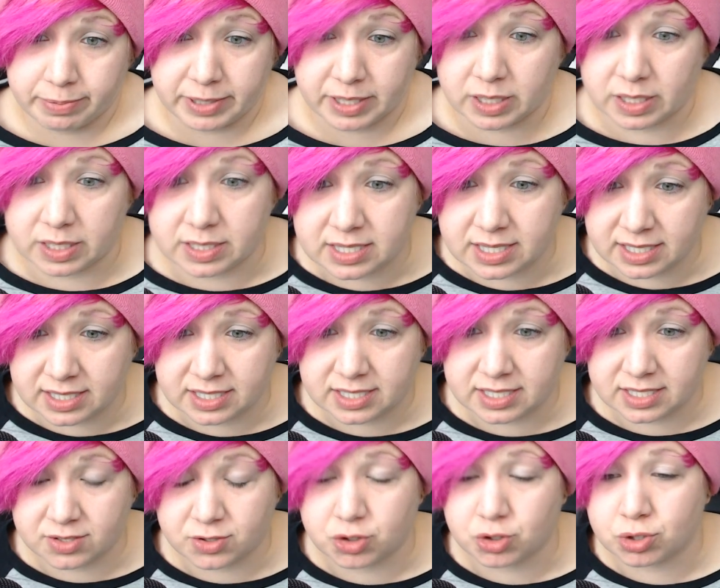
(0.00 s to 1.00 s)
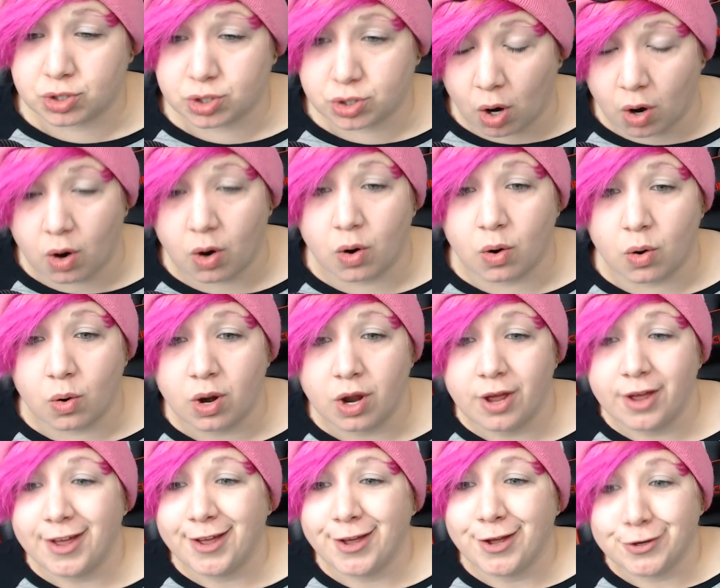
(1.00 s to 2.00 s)
Because this is so
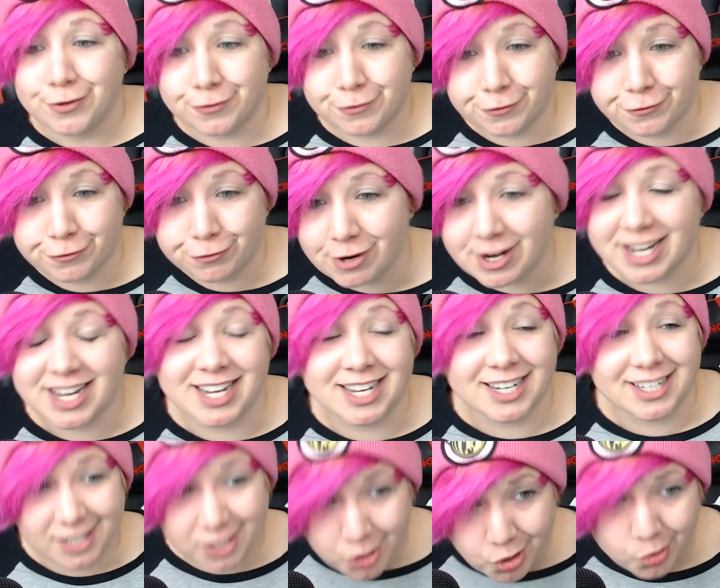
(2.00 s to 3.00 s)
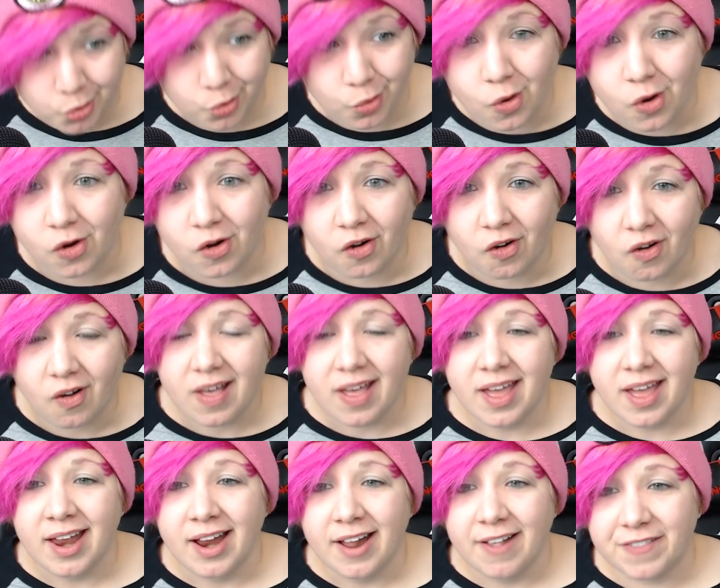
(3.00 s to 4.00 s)
freaking cool
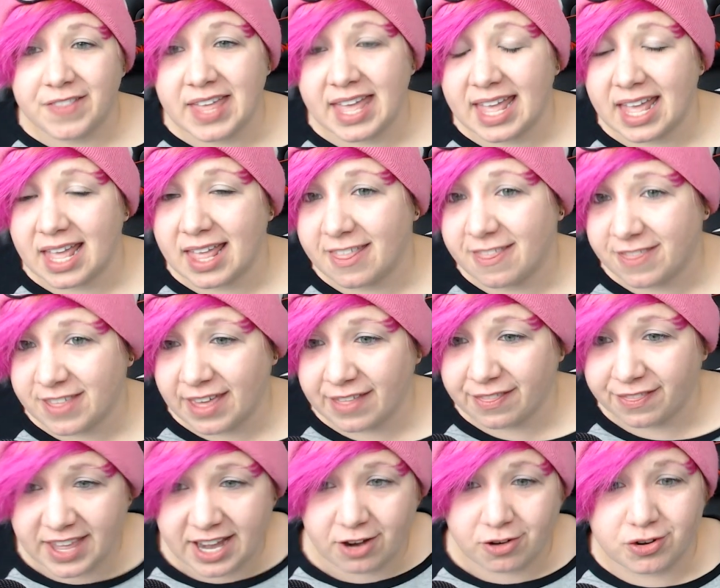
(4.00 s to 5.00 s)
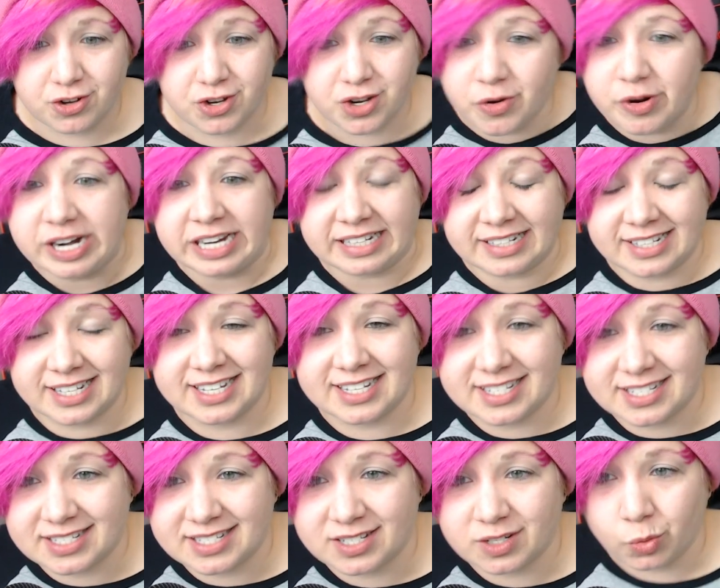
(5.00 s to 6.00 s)
that they're doing
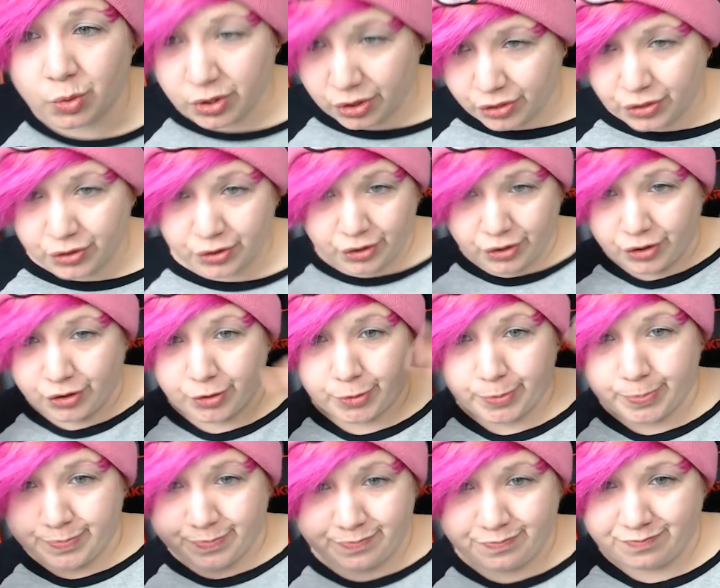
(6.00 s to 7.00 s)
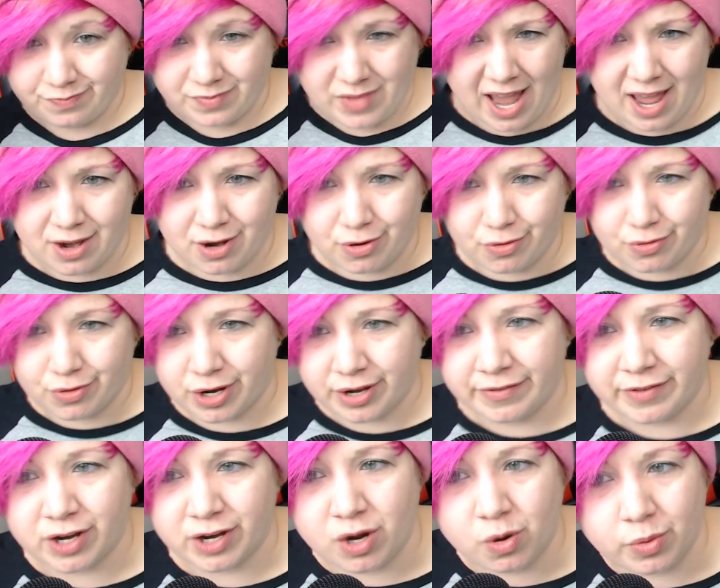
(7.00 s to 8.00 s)
this with their, I don't
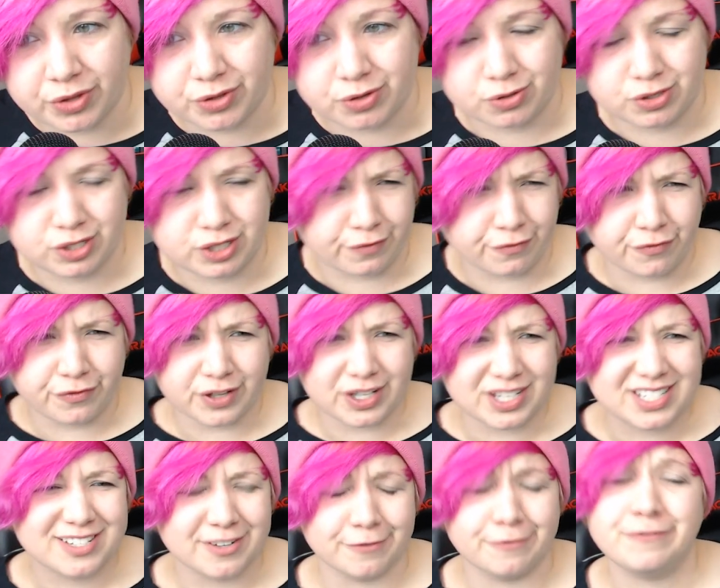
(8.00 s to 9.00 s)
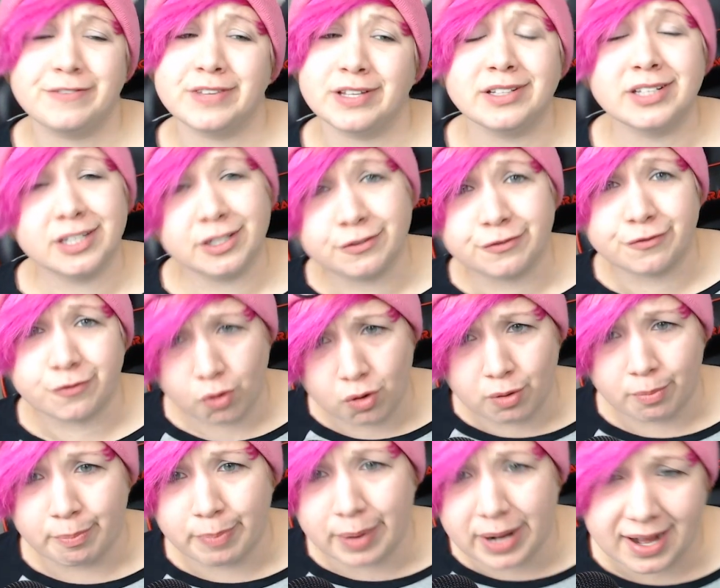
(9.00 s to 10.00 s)
even know whether civilian
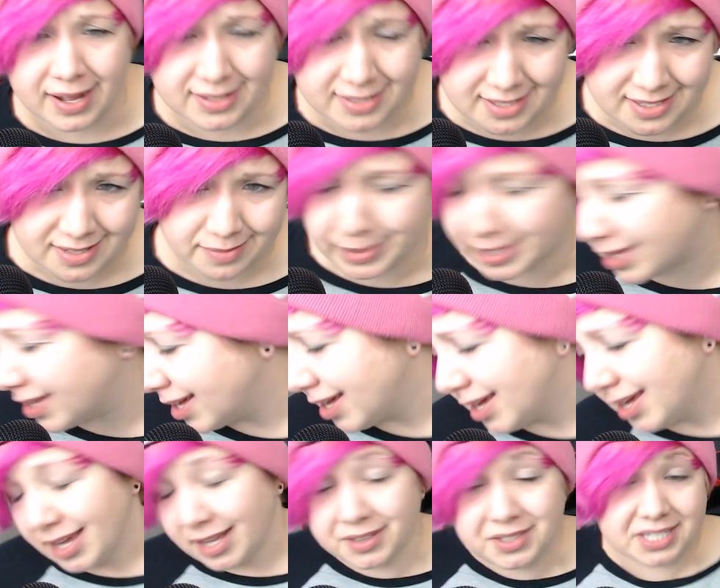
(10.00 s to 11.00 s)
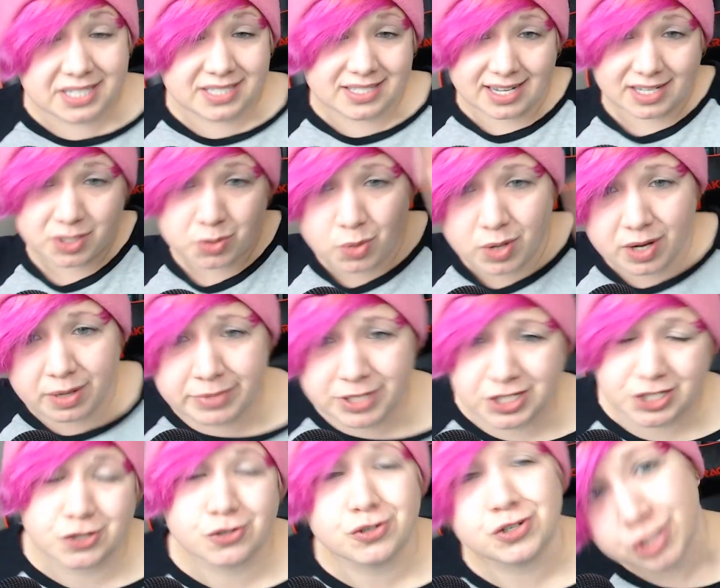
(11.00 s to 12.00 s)
form bots, but at least that's what
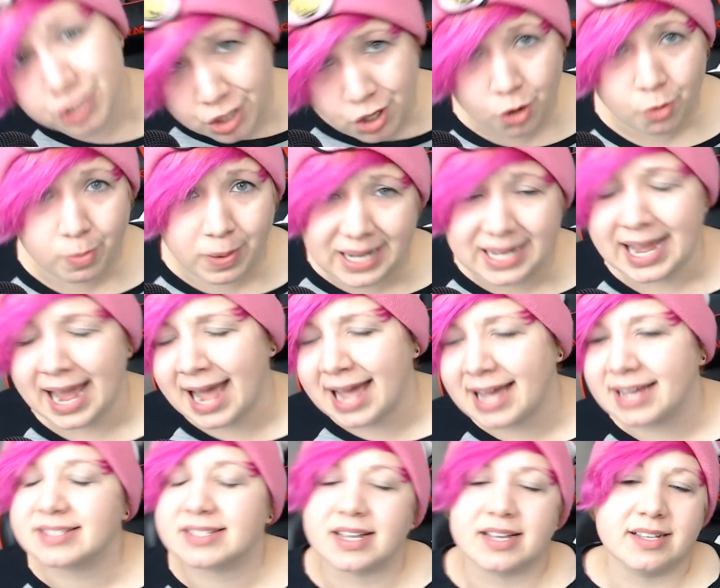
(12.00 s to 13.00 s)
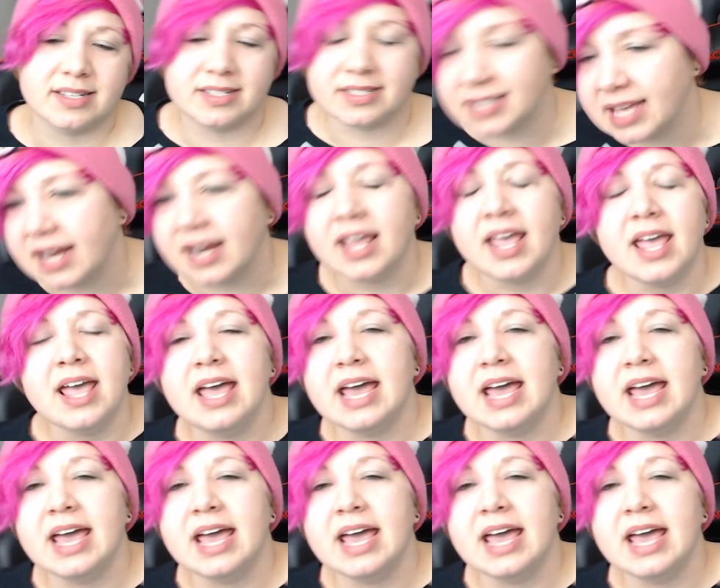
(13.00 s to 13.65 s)
Mr. Snowbody Asked said.